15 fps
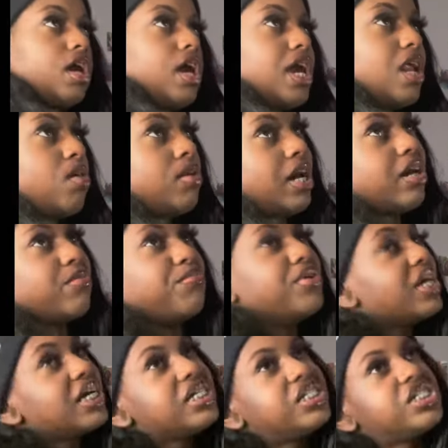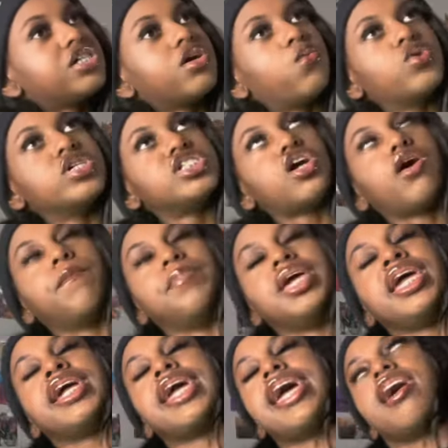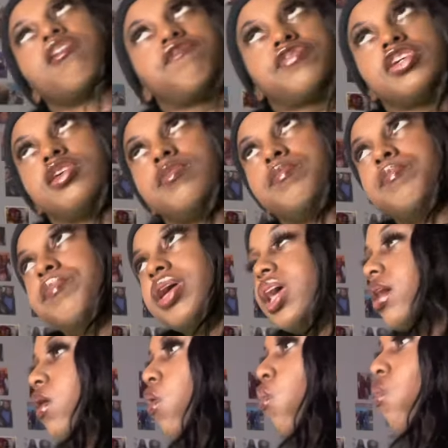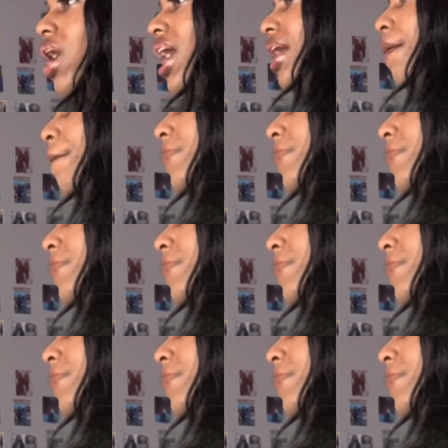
And I'm like, what y'all big, hefty, big, wide,